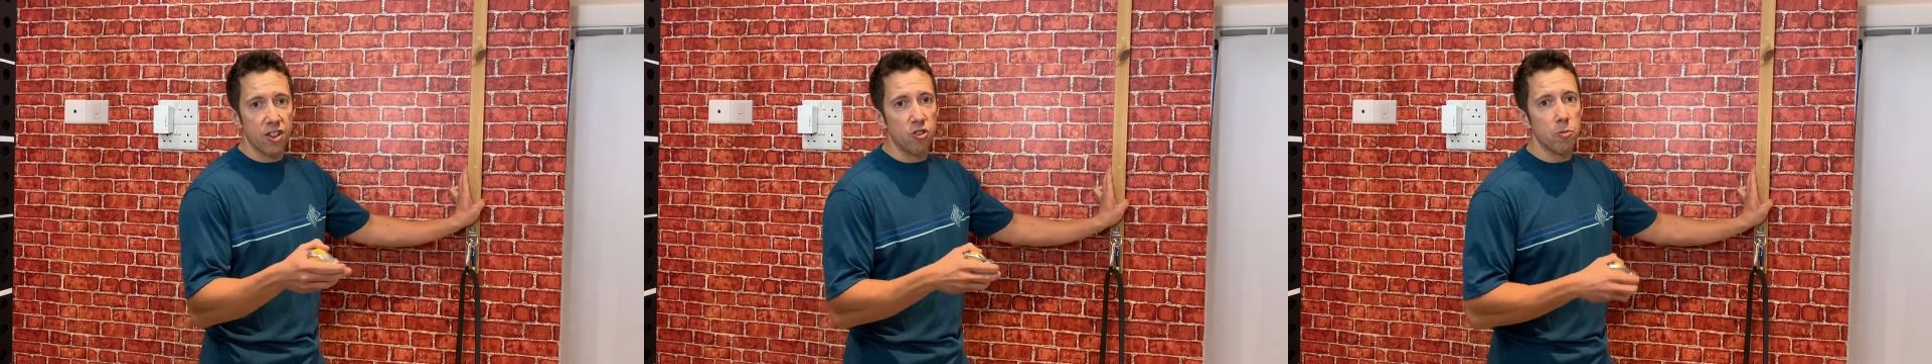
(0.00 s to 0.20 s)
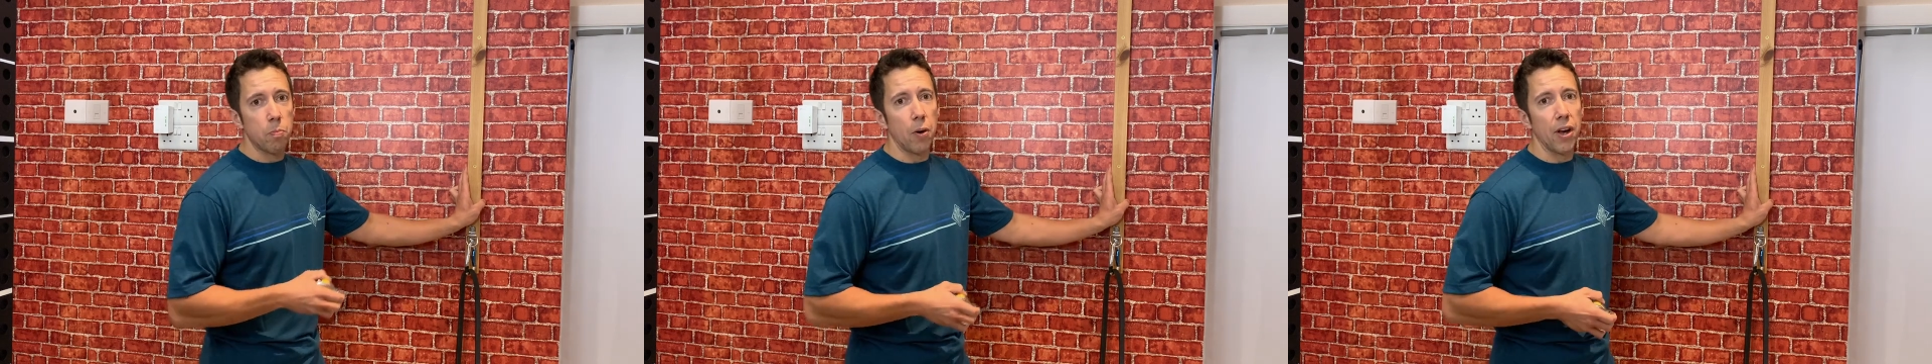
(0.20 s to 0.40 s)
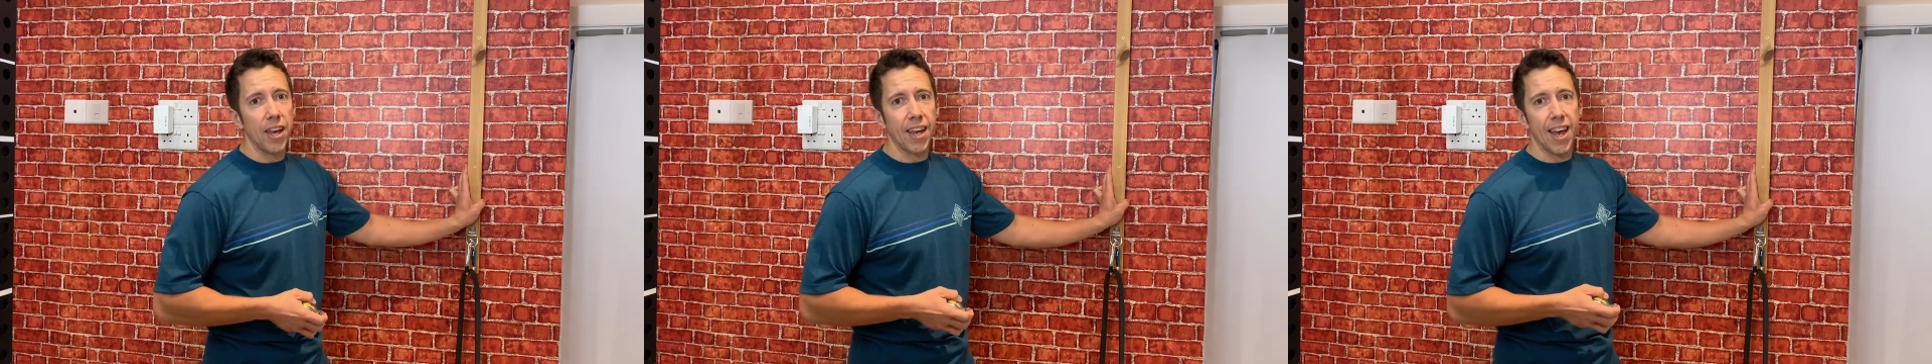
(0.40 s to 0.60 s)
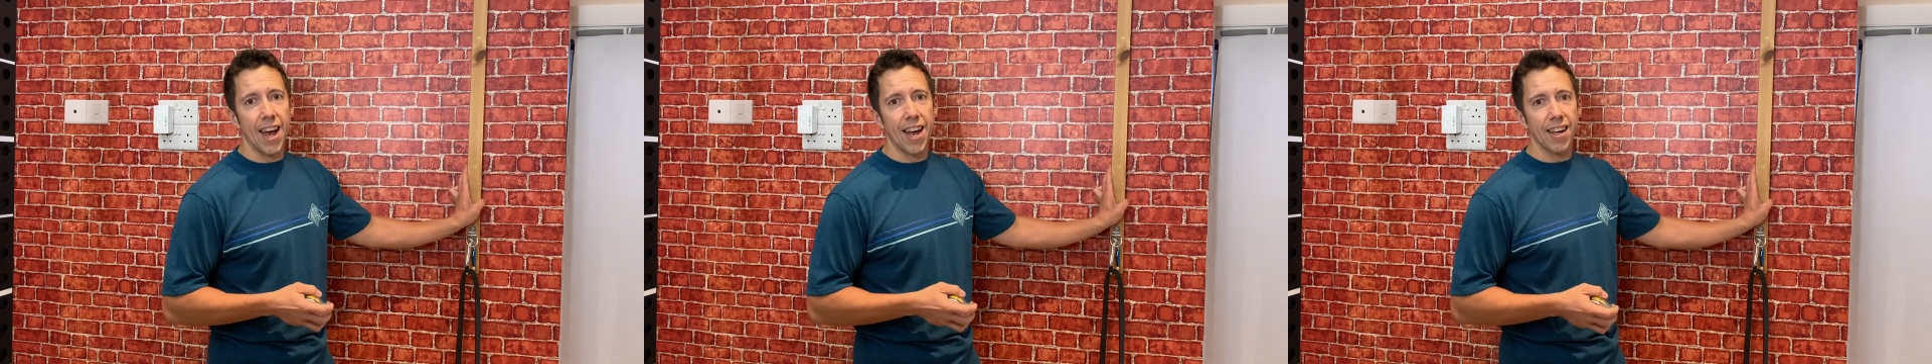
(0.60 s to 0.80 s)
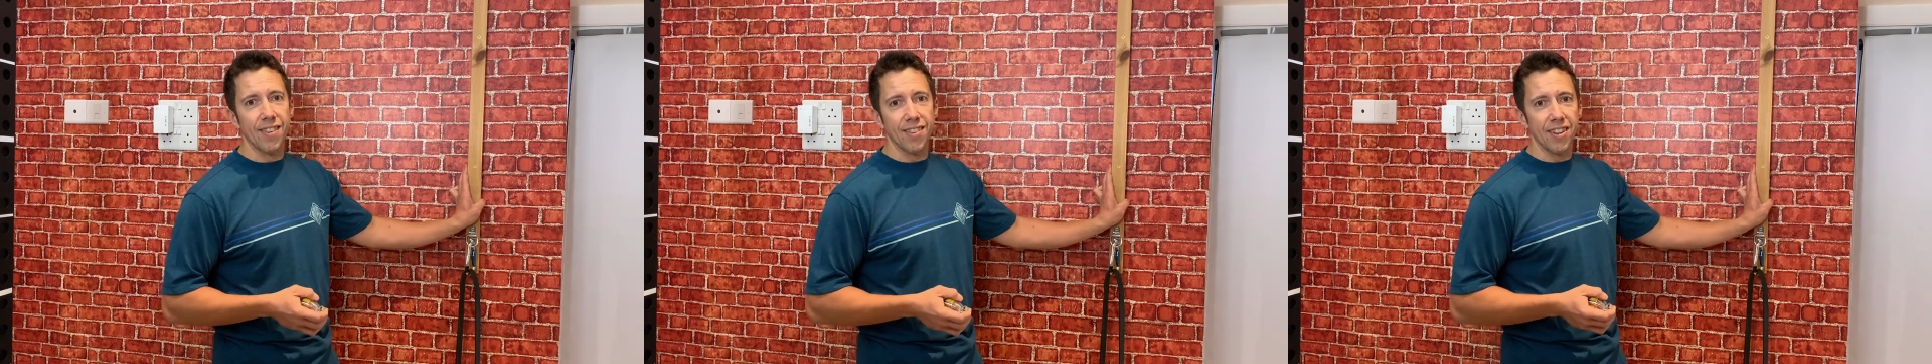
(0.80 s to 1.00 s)
spike
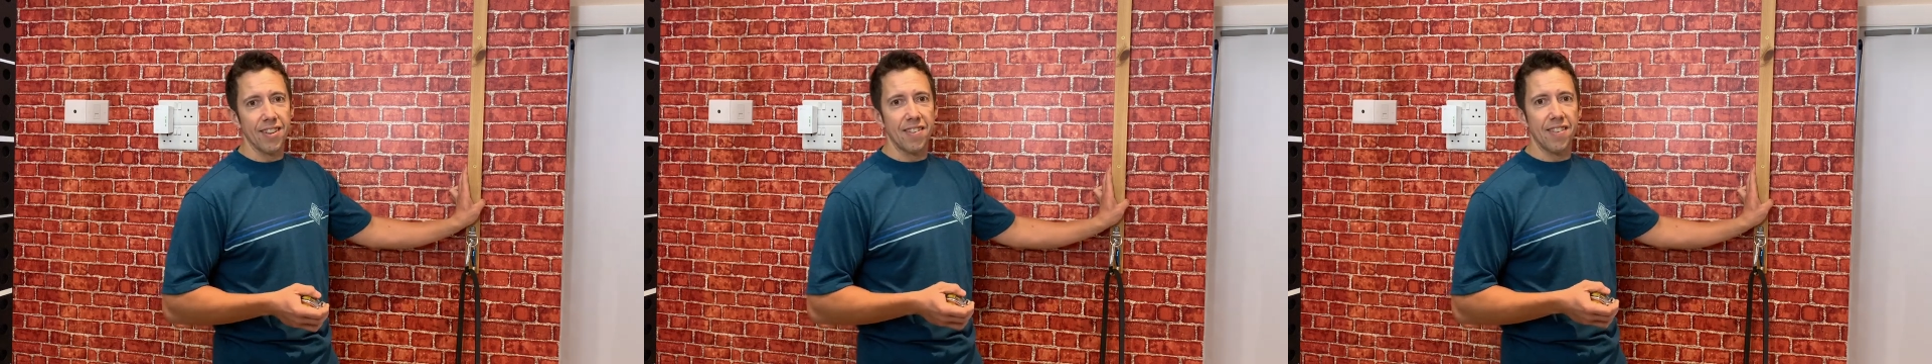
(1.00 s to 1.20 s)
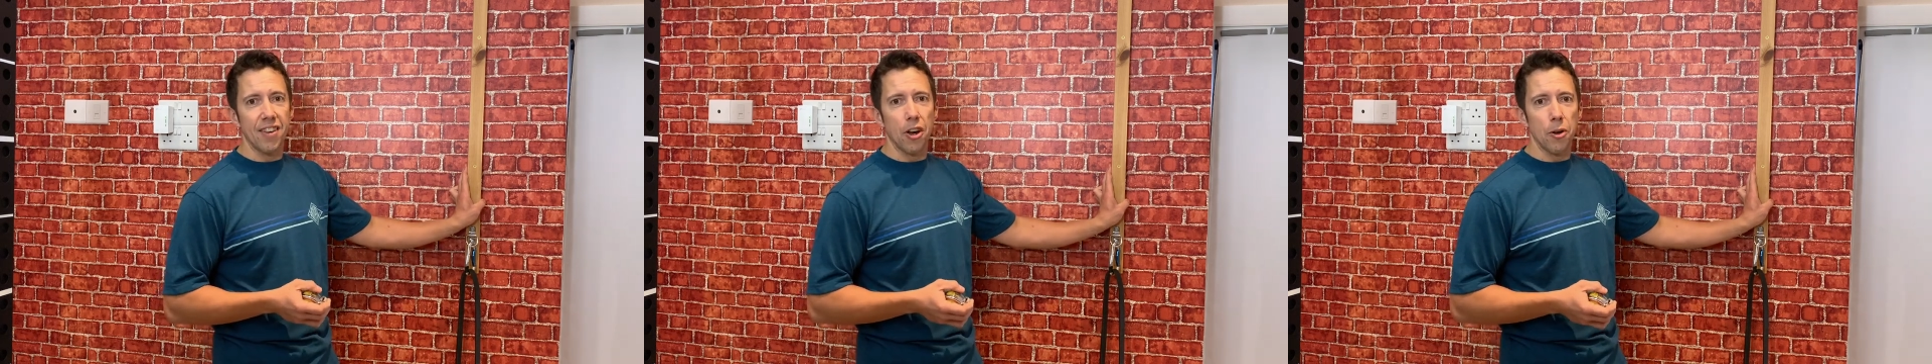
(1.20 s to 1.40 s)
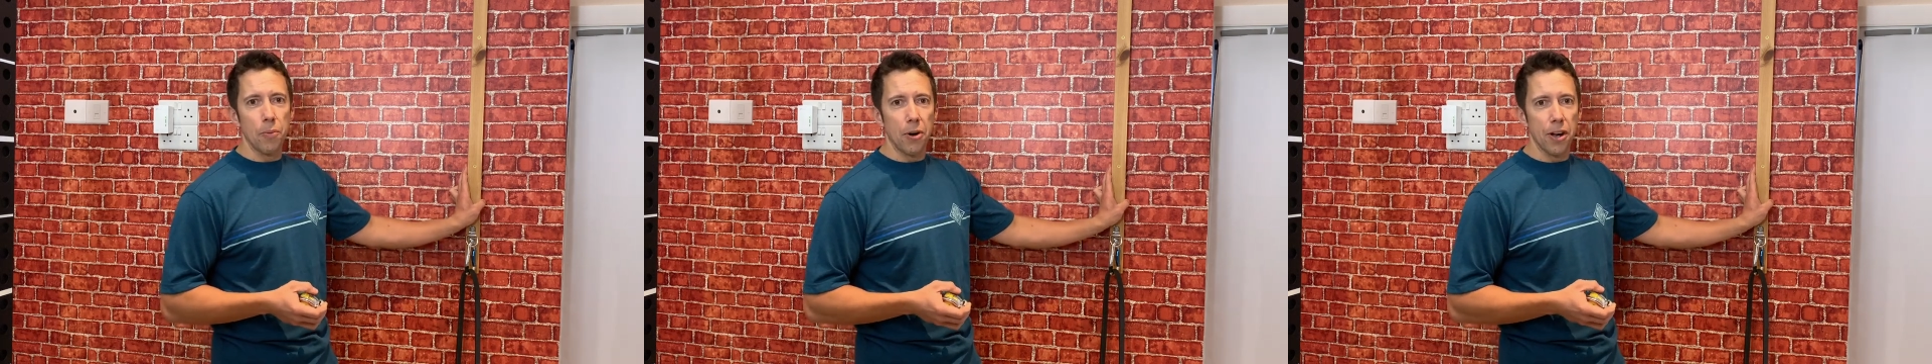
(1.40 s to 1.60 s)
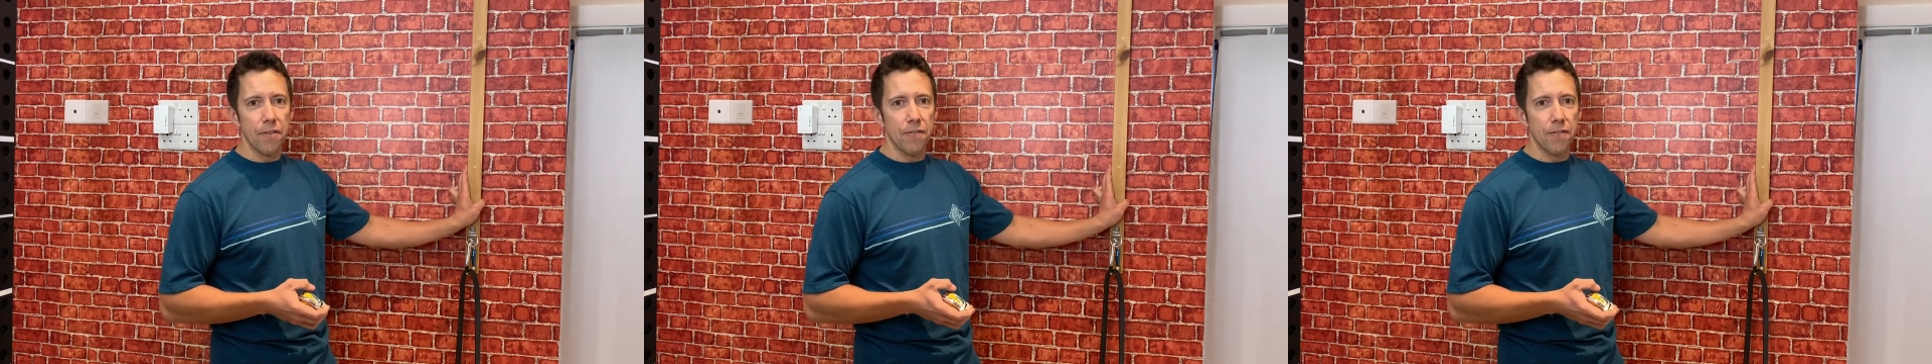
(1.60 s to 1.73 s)
hacks like DIY